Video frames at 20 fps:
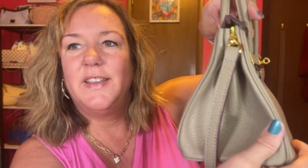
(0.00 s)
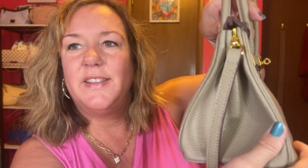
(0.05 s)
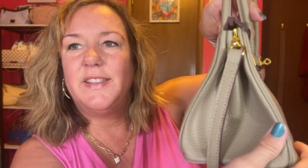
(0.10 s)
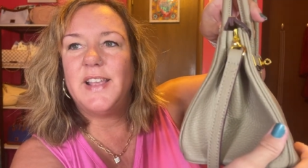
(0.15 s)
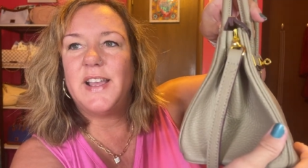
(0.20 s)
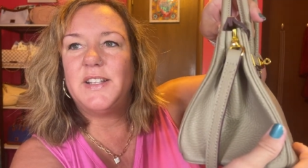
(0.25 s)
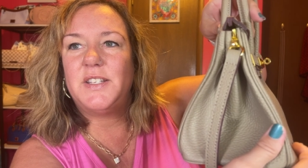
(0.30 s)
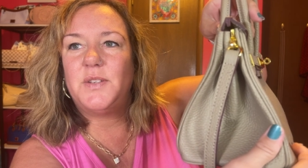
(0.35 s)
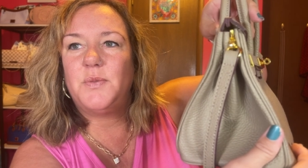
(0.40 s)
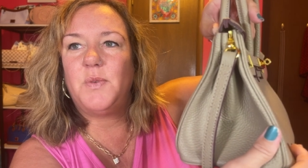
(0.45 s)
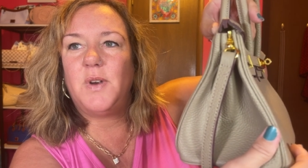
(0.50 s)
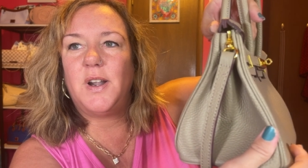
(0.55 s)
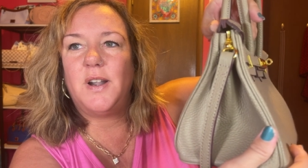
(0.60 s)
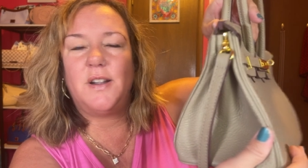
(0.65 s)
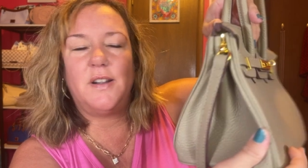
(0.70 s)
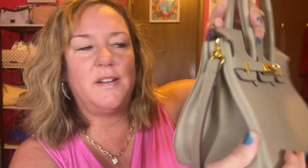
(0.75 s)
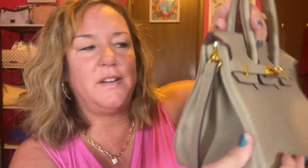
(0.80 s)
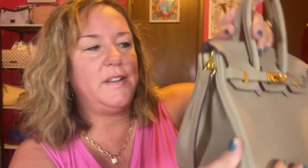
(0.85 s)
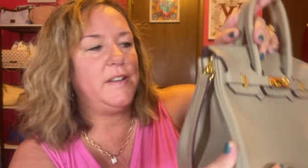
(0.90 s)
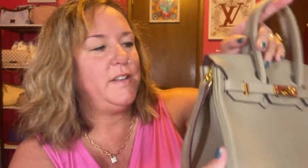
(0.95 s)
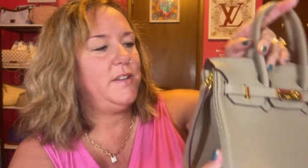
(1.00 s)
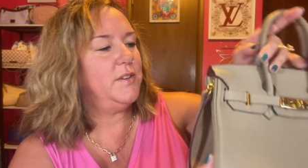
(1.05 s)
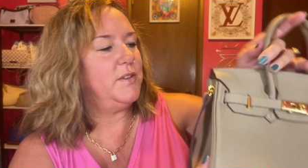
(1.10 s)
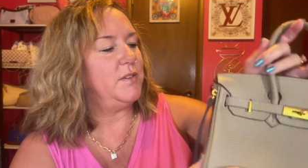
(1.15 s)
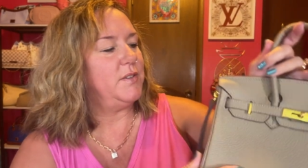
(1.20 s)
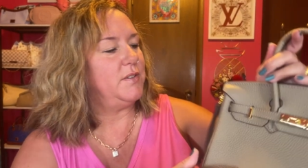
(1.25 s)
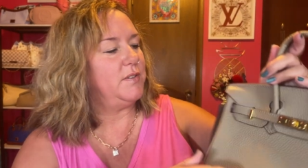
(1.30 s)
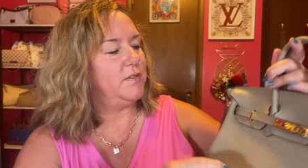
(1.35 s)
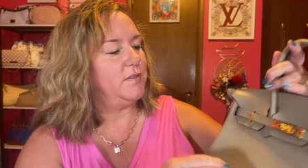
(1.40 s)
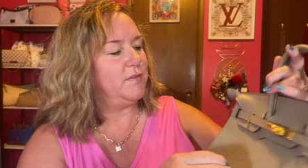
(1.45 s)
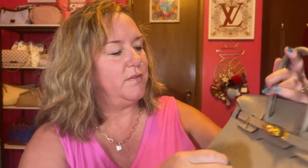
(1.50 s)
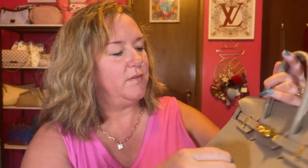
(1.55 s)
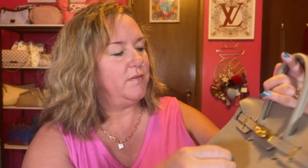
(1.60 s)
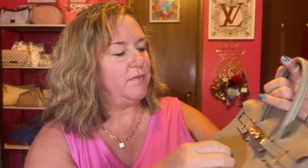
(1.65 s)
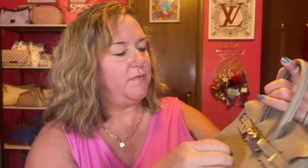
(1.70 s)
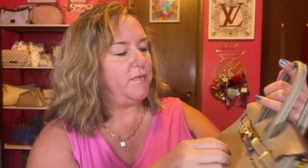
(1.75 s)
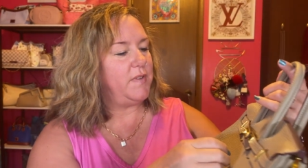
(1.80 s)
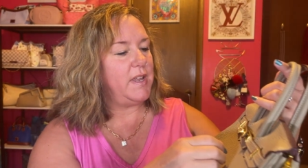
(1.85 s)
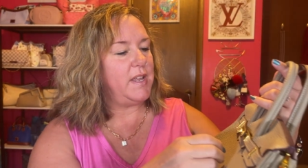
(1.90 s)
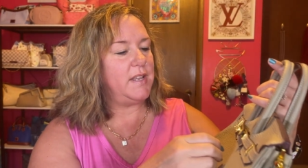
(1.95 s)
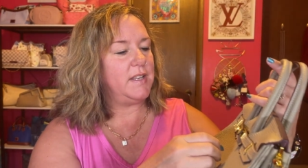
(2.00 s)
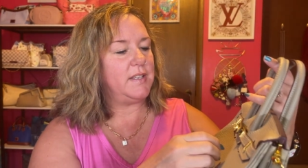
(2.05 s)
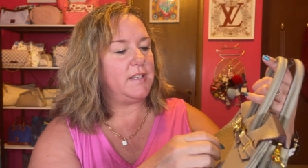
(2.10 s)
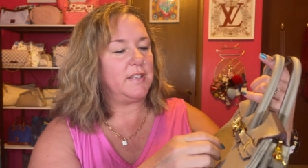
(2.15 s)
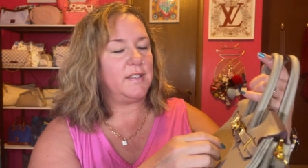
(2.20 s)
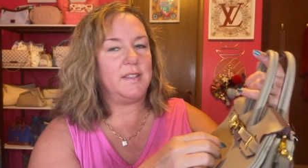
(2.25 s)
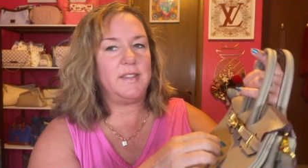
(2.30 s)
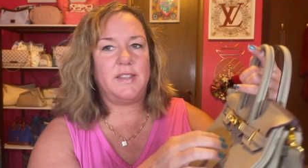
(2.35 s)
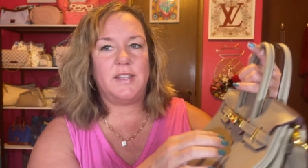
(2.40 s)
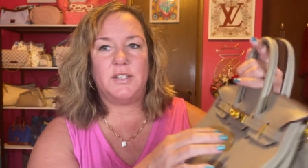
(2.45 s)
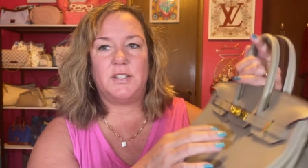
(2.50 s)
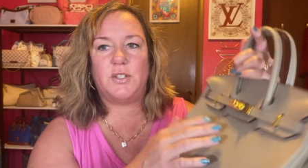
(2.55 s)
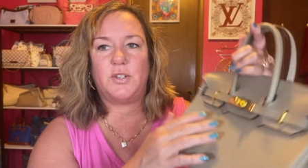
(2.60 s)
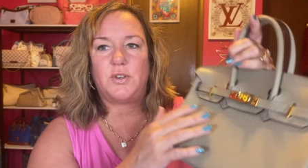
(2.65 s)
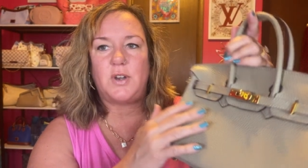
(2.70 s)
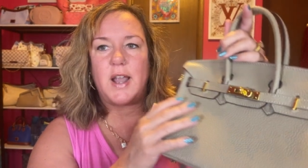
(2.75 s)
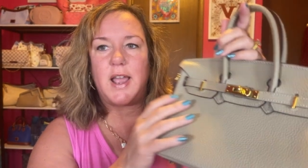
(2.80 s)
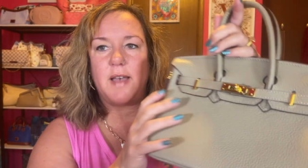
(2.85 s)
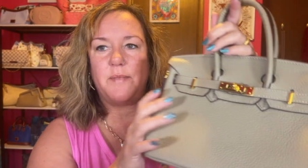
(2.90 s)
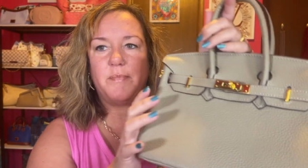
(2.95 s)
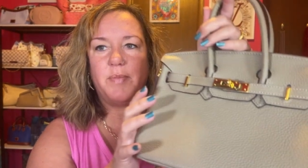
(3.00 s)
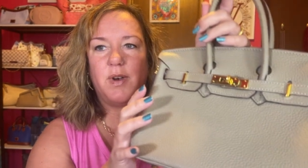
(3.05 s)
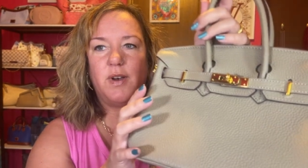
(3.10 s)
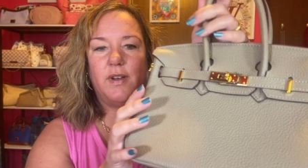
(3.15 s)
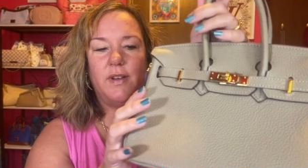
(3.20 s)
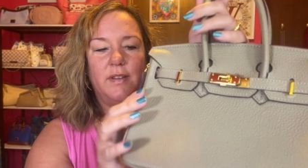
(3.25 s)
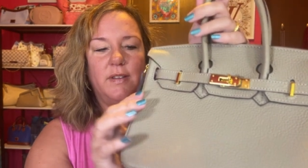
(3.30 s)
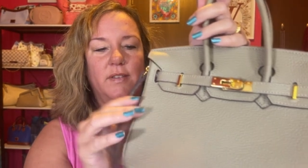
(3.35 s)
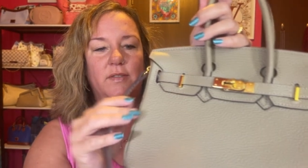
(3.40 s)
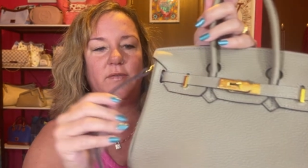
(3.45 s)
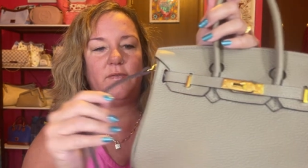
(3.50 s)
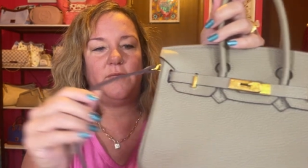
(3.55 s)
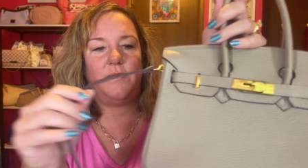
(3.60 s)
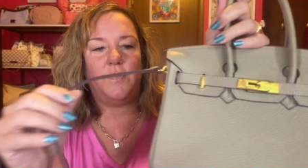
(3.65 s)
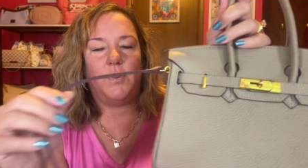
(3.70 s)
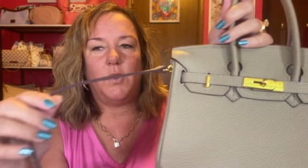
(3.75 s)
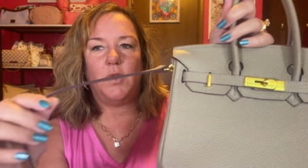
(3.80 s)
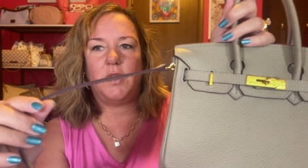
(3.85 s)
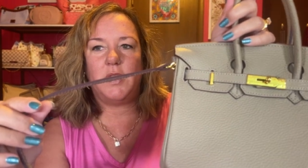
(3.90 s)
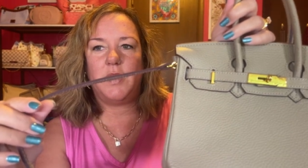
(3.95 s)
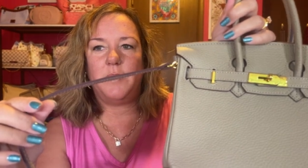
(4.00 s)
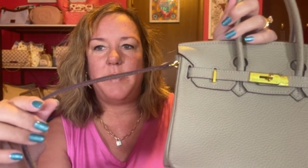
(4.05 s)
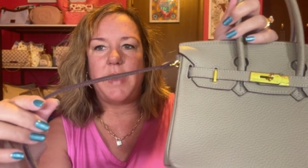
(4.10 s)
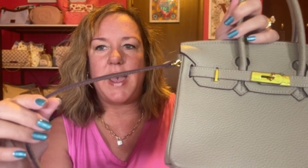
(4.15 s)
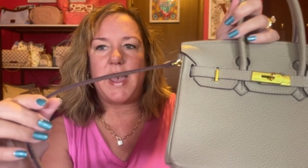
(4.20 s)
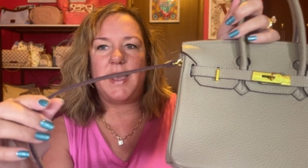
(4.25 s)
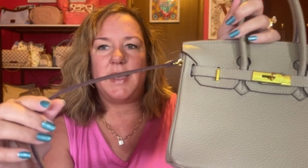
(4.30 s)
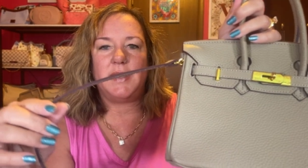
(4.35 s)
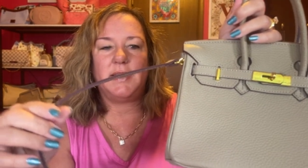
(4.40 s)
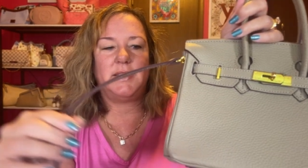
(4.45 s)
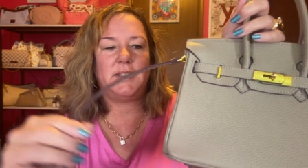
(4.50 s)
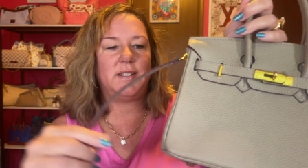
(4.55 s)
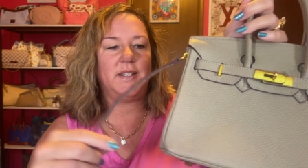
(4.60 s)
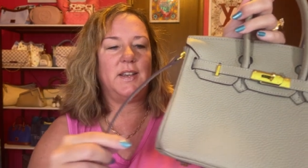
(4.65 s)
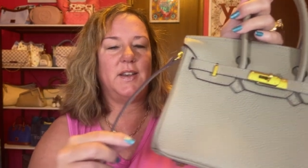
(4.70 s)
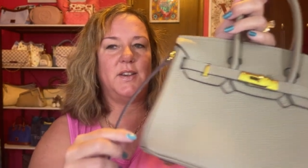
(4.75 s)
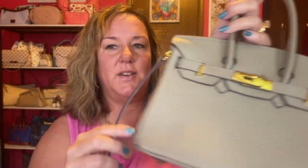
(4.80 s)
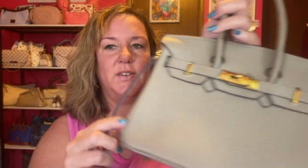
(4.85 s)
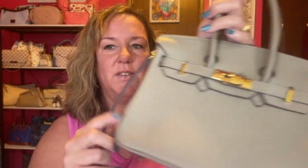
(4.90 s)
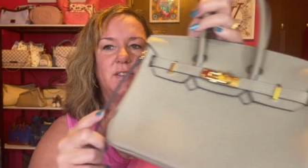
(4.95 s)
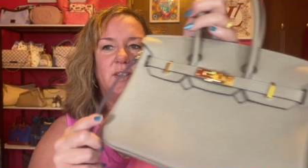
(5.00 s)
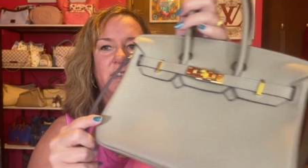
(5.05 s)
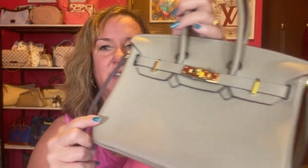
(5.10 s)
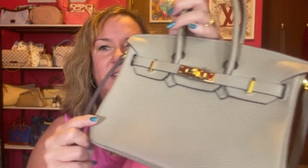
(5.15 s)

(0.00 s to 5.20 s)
that's where you'll fit the strap for the bag. So